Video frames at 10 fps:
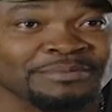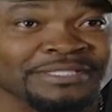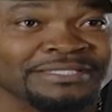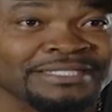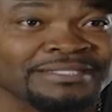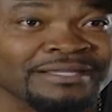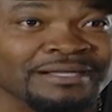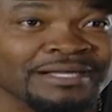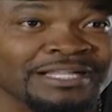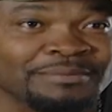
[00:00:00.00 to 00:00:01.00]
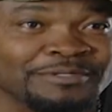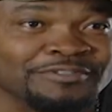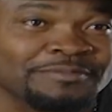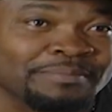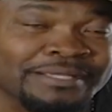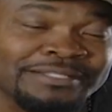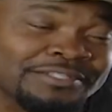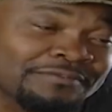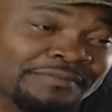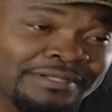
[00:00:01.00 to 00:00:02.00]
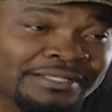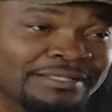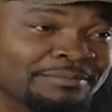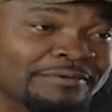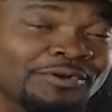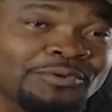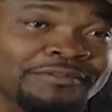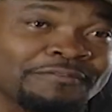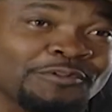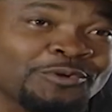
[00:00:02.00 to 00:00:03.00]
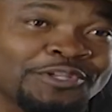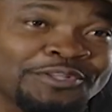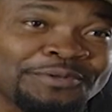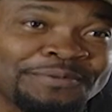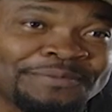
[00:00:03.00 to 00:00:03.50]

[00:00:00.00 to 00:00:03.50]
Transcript: Since they start calling me Respect, I just figured, let me go with the flow, you know.